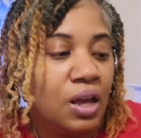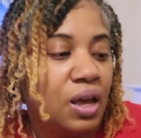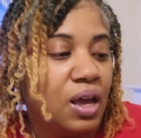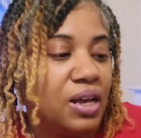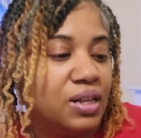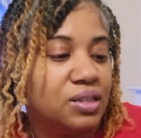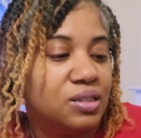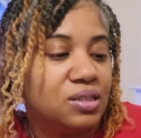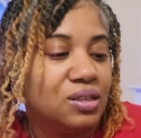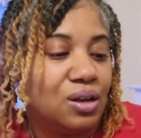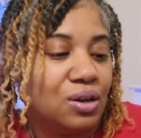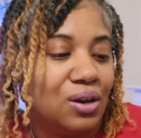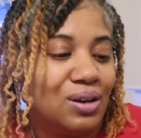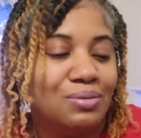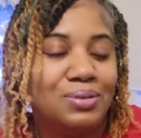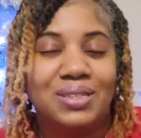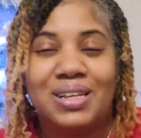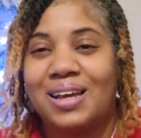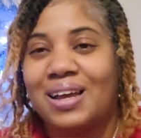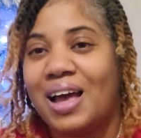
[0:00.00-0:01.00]
And so I
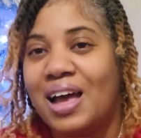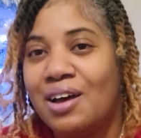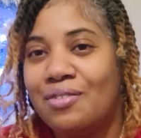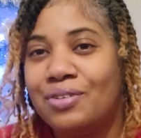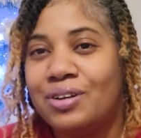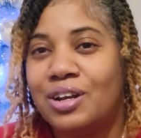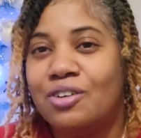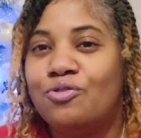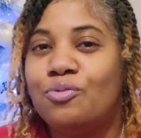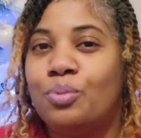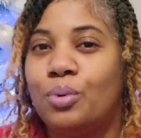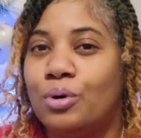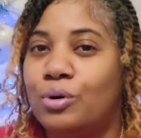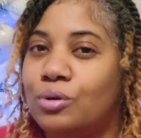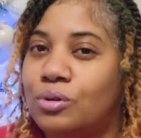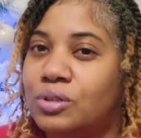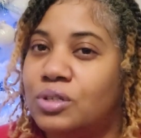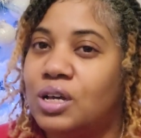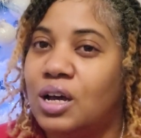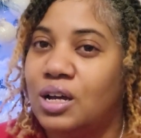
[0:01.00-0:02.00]
was like, I have enough
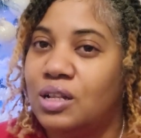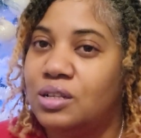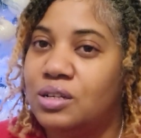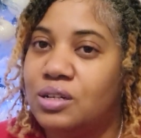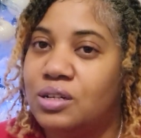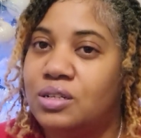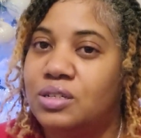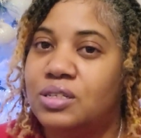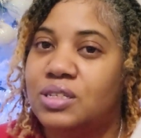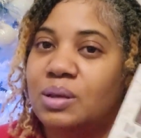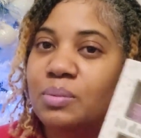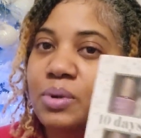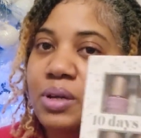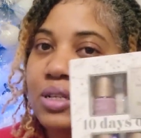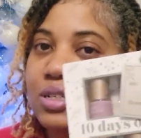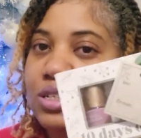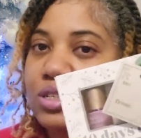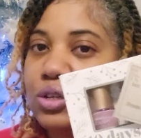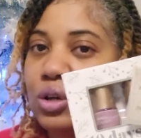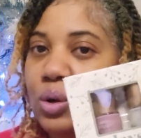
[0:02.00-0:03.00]
bold colors. Let me
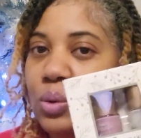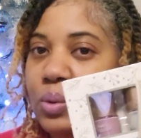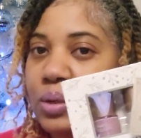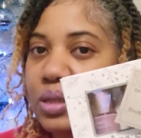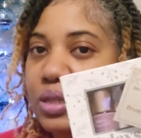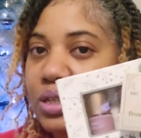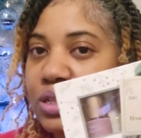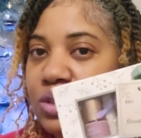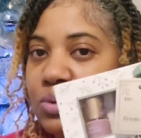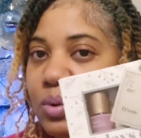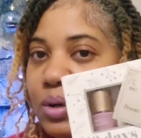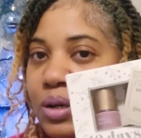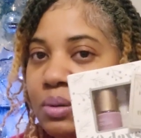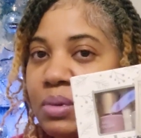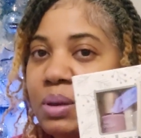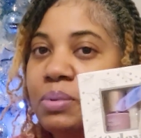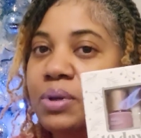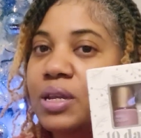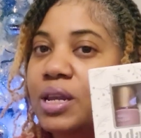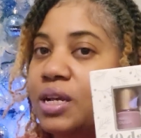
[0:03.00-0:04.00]
just go with this one.
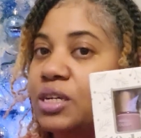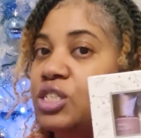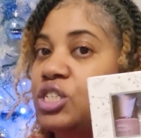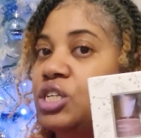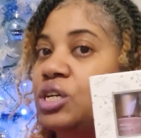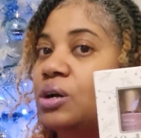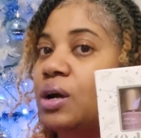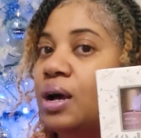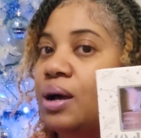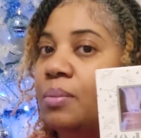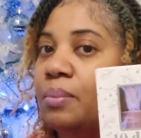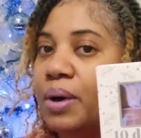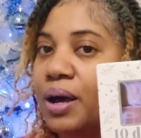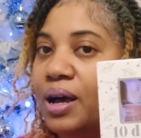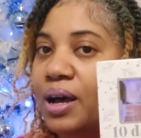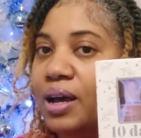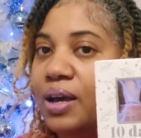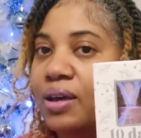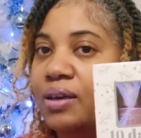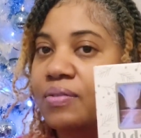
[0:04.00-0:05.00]
Maybe next year I'll
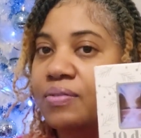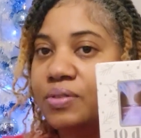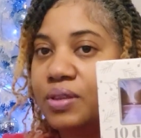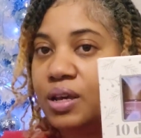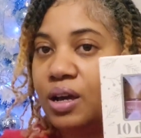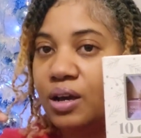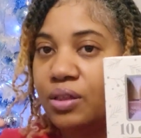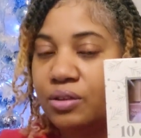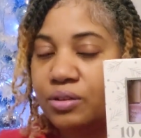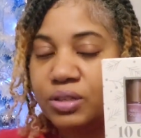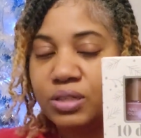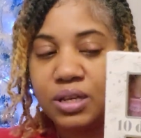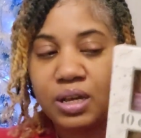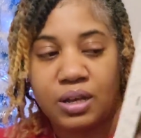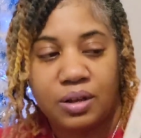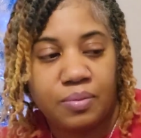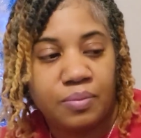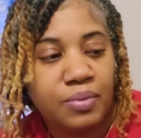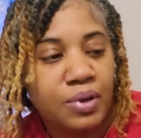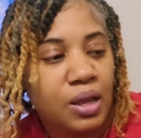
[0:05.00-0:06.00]
buy the other
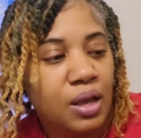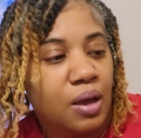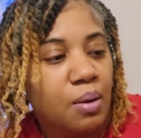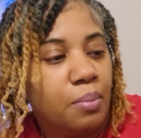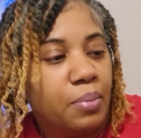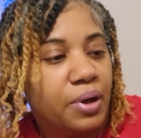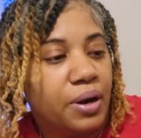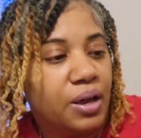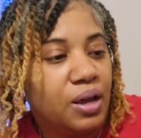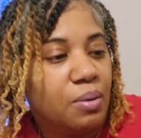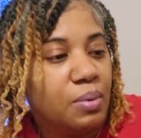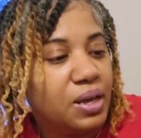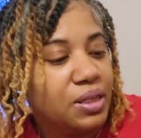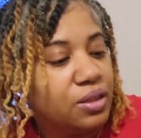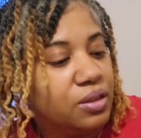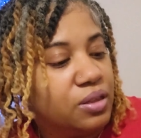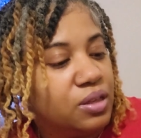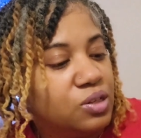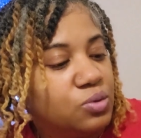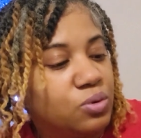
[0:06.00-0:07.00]
set. But um, I
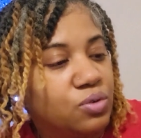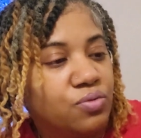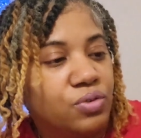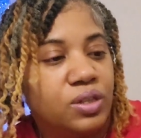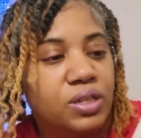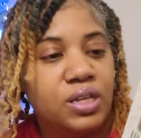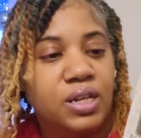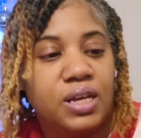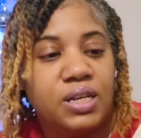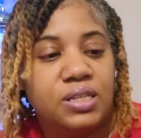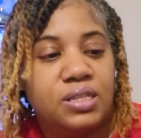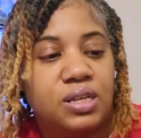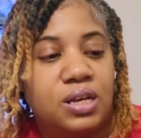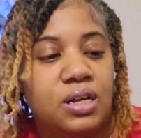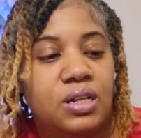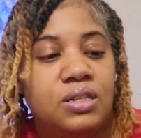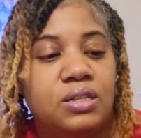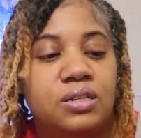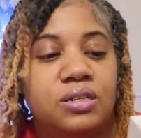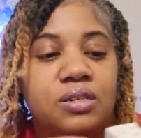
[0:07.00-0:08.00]
thought these were really nice
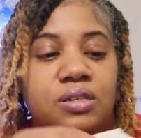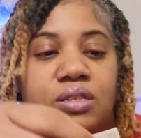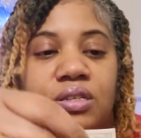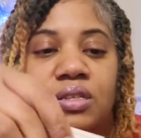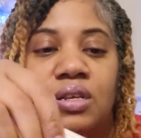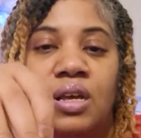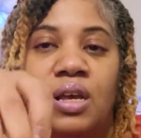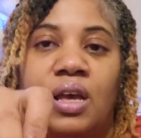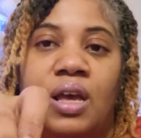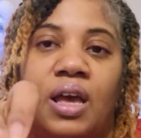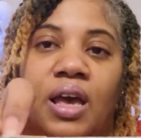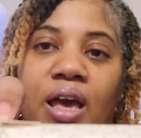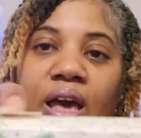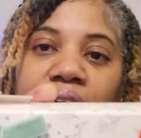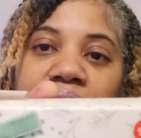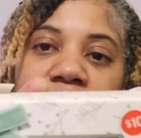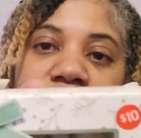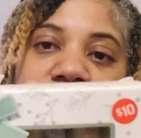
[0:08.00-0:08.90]
colors. And